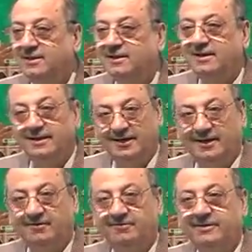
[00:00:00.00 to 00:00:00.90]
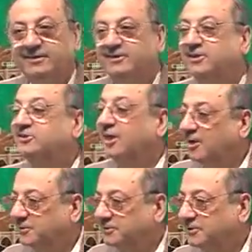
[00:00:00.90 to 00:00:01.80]
live in this
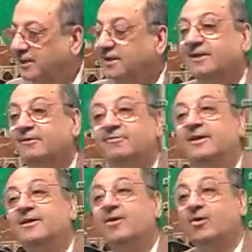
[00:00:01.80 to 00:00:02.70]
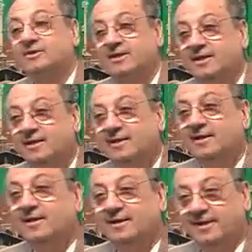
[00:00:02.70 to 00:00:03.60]
house. Will not.
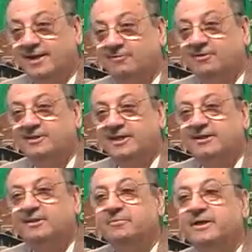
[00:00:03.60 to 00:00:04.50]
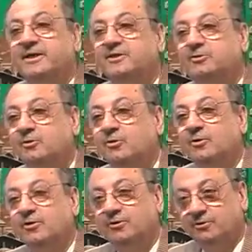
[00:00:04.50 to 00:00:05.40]
Lan will take the meaning to
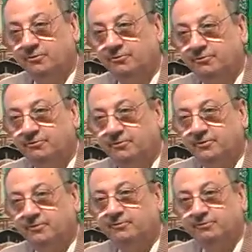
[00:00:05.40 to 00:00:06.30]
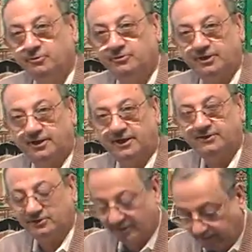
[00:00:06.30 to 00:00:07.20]
future
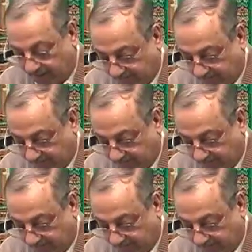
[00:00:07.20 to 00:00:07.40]
tense. I will